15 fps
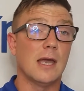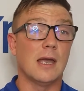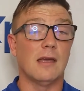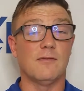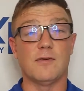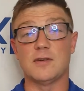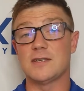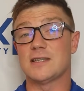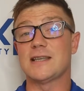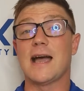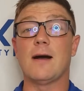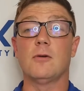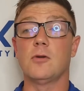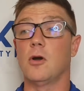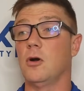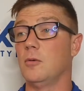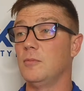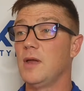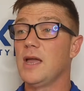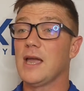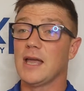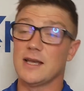If it's a townhome,
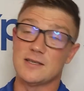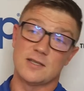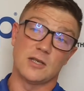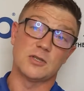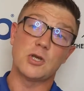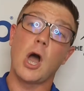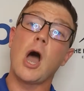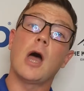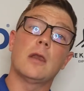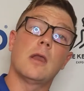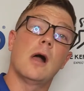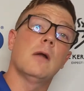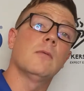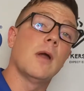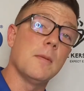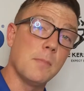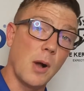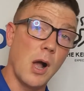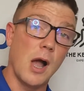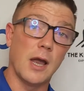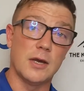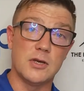is the tot lot right
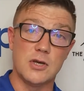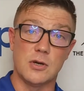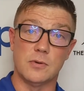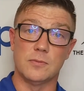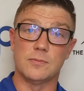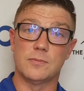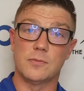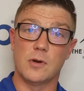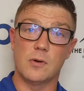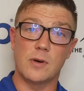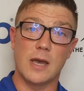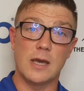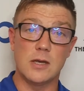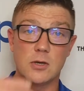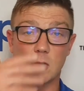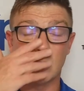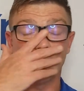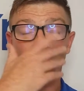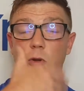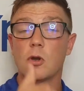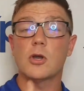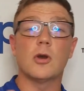behind you? Okay, you're going
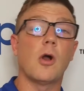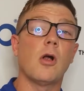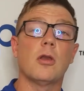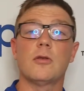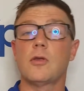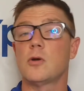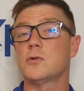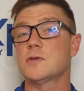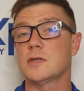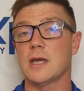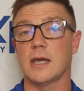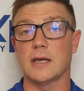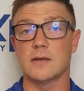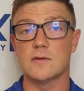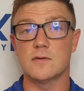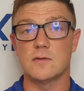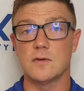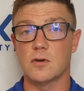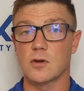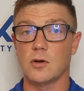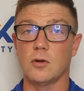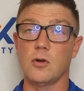to look at all of those things.
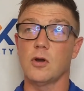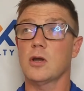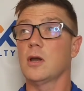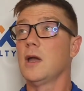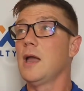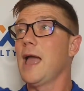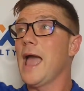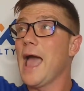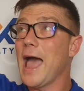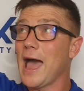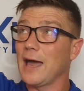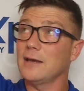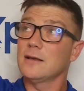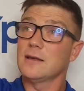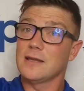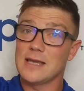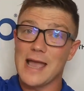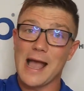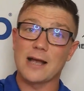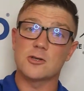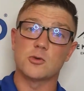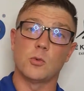You're going to look at the
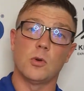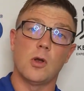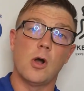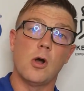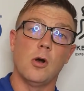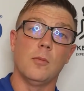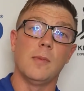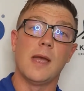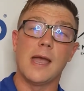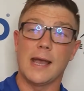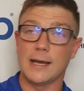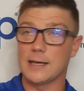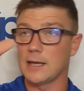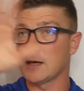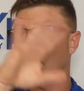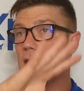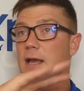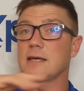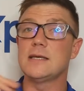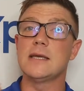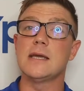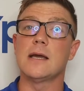actual home and get an
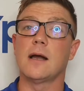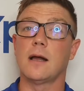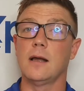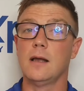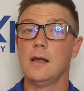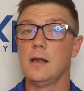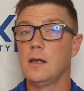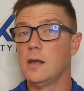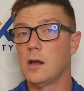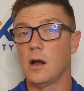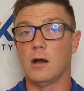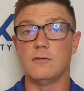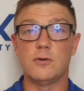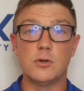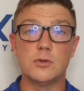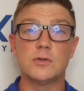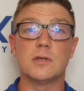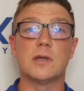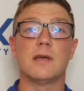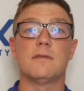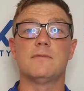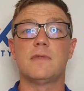idea of who's
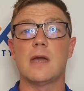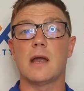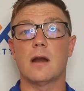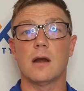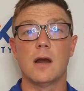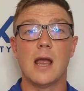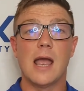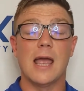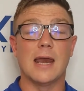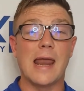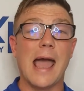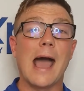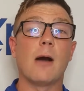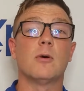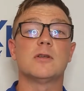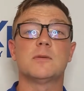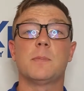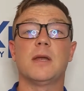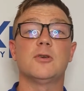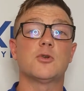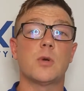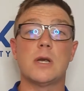lived there and how it's
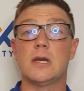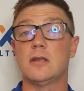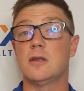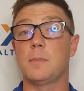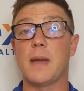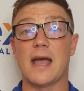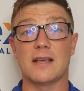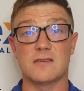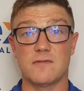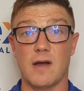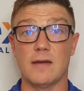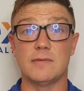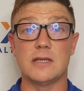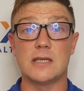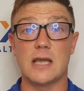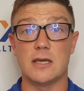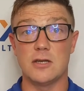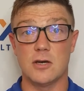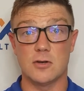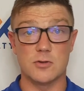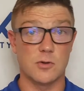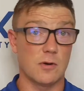been treated the past 5 to 10
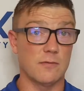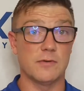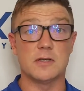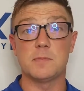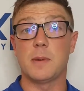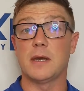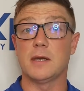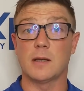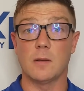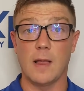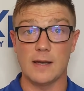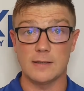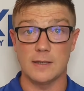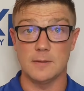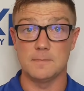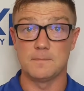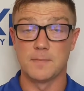years, or if it's been neglected.